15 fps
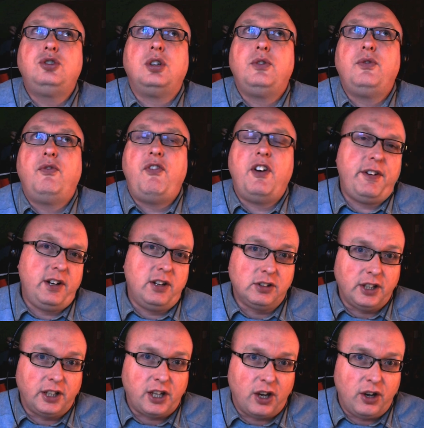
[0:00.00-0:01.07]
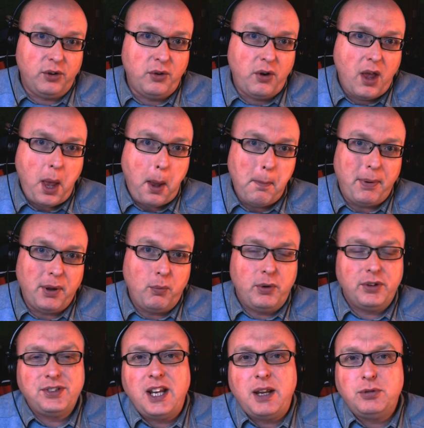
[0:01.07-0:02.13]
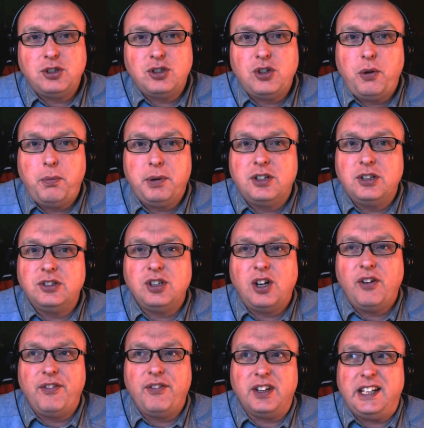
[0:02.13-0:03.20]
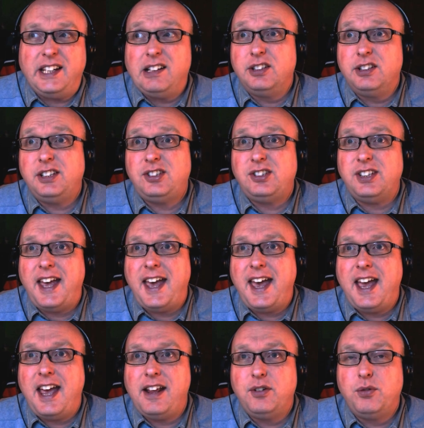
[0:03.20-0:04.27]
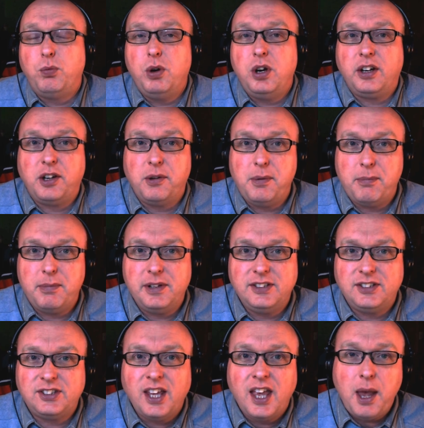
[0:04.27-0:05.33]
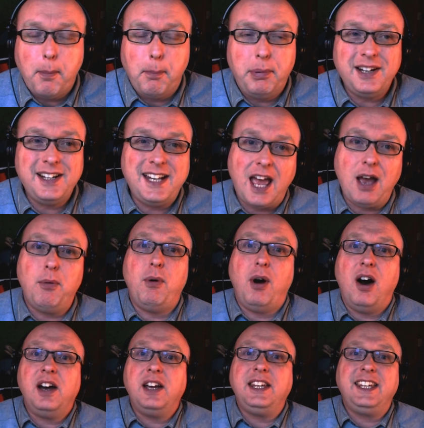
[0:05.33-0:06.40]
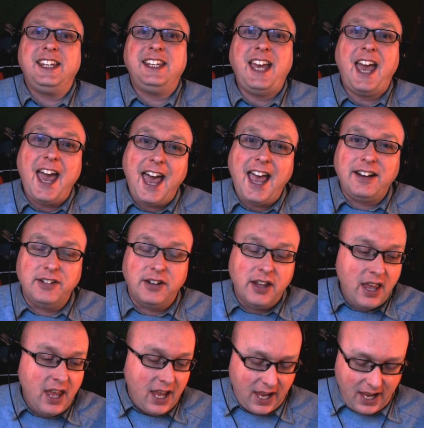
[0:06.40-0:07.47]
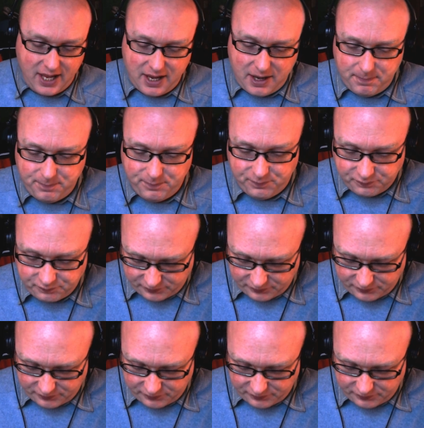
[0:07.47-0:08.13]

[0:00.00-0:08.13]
so very long ago, but wasn't able to do because of illness and work commitments, but now I can. I've